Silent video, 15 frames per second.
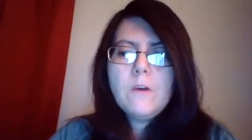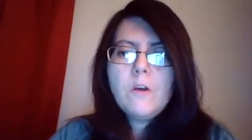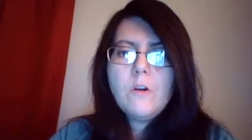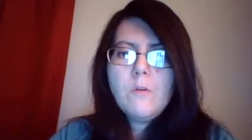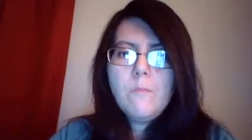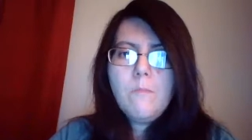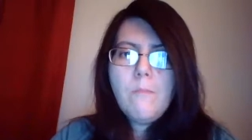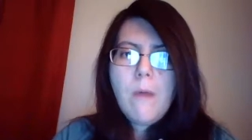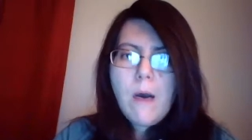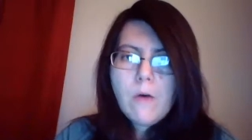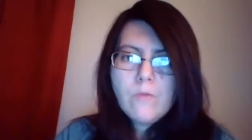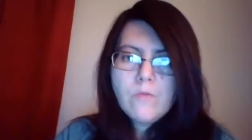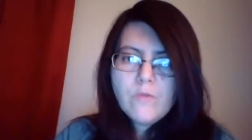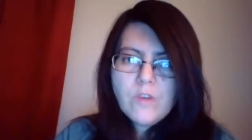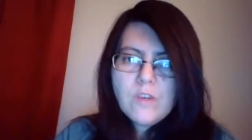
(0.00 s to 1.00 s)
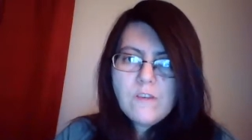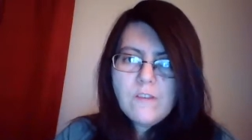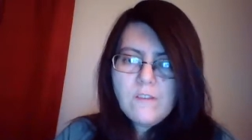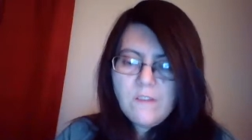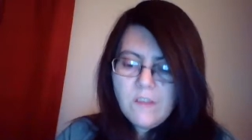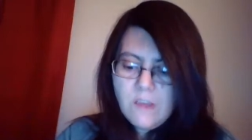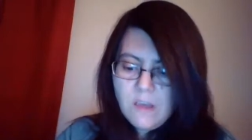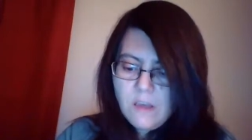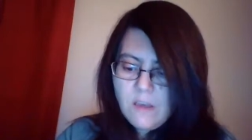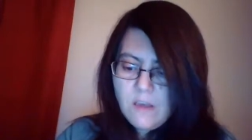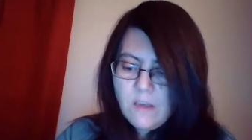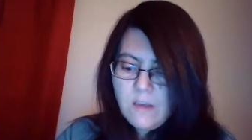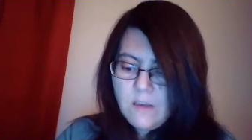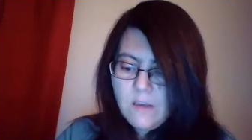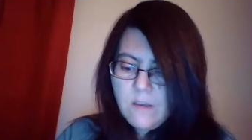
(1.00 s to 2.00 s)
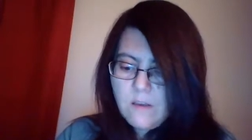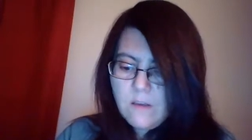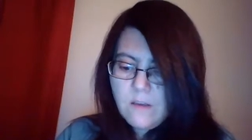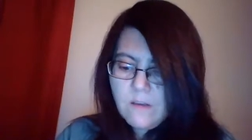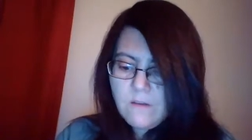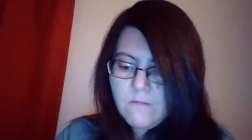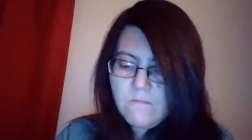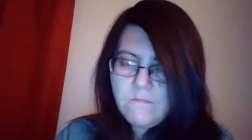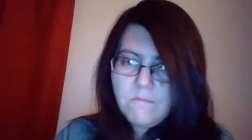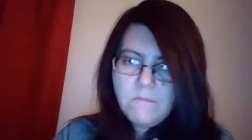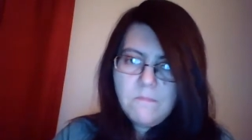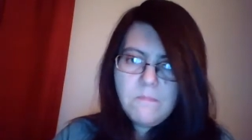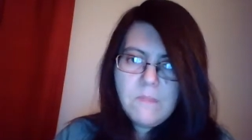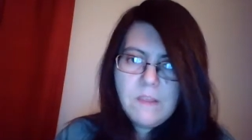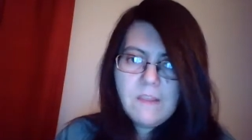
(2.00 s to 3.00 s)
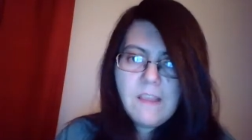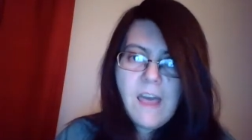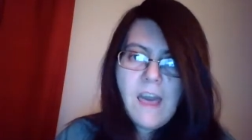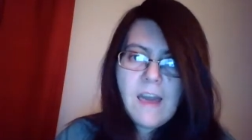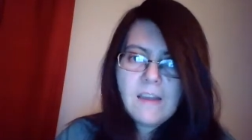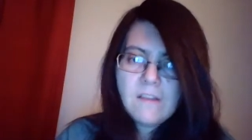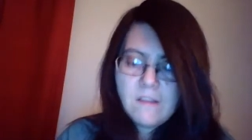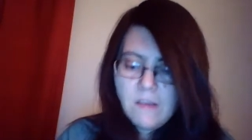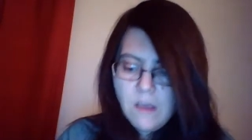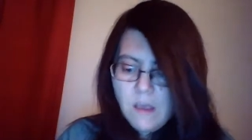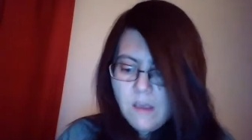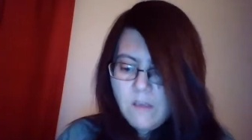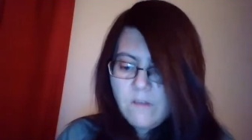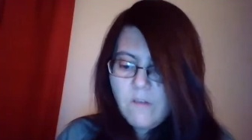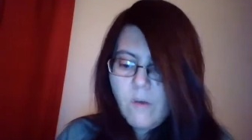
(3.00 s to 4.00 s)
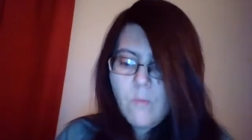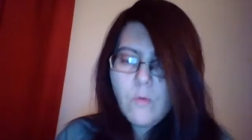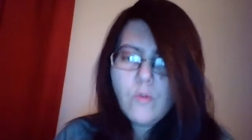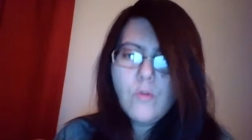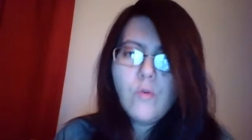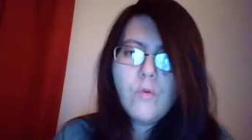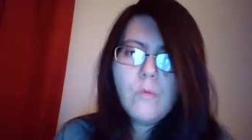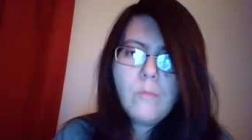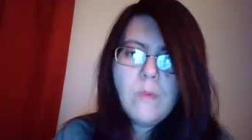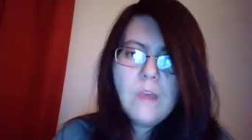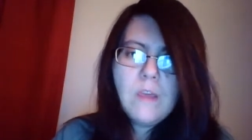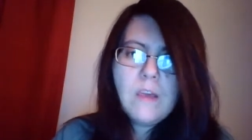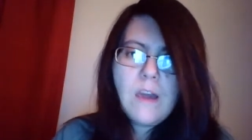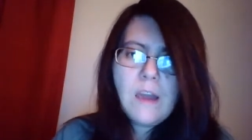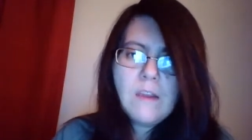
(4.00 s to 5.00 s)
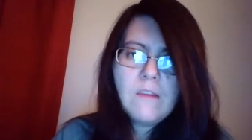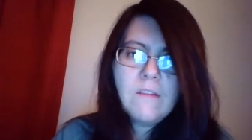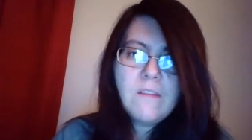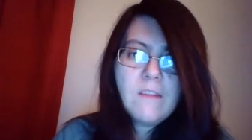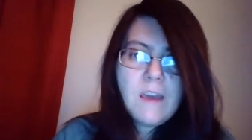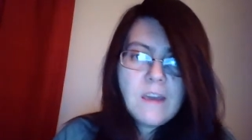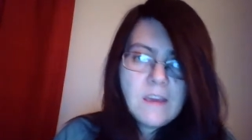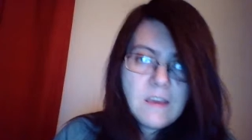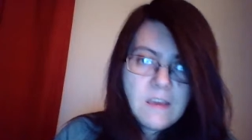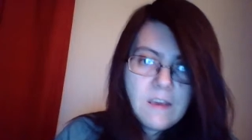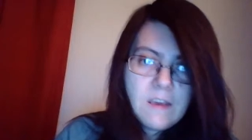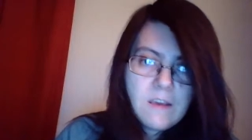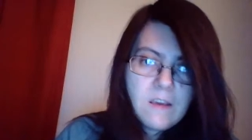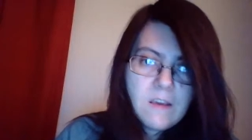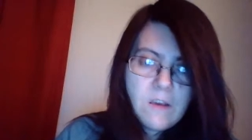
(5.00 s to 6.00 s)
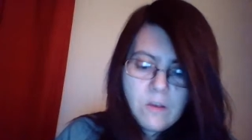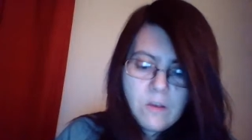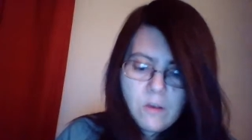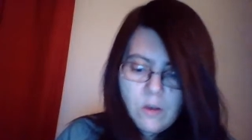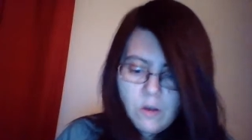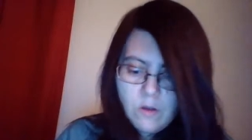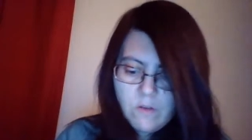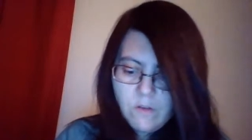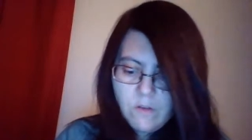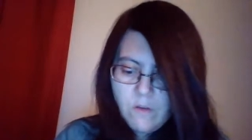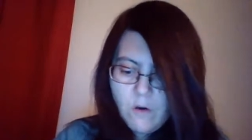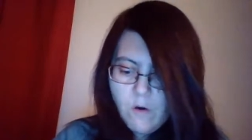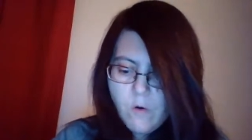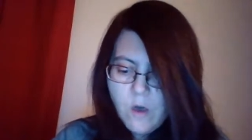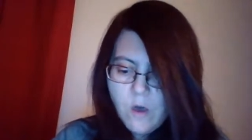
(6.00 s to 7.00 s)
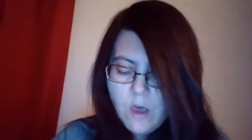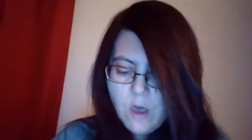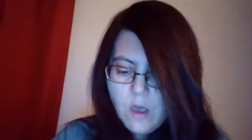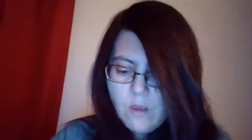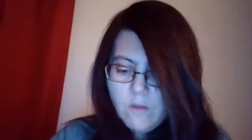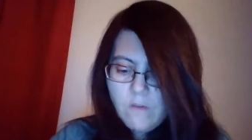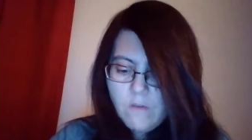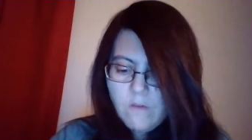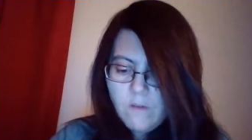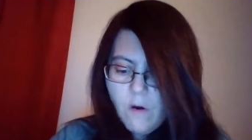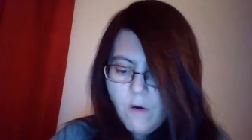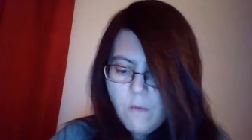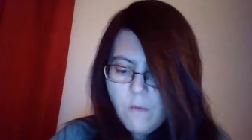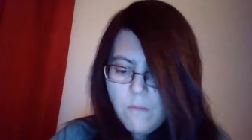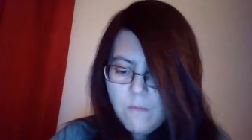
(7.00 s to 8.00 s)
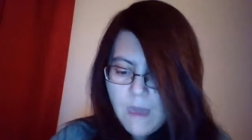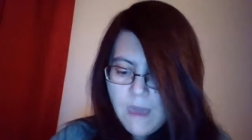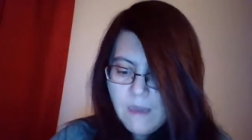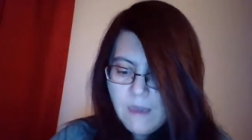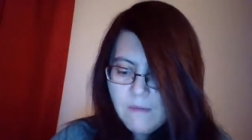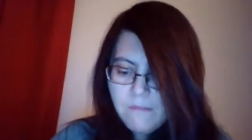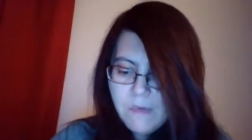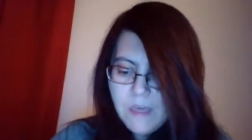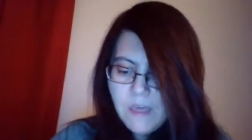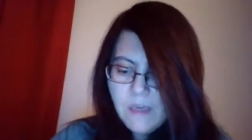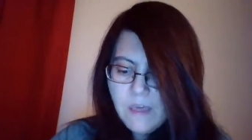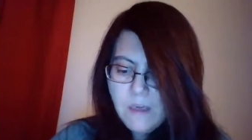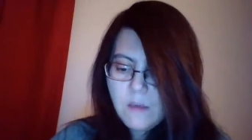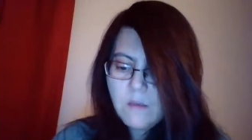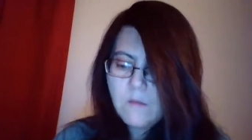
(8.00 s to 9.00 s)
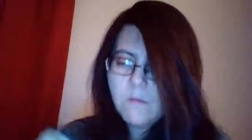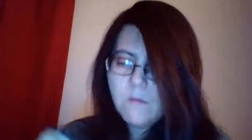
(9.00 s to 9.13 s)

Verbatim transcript: her boundaries intact. Someone who could be kind of psychic also. So maybe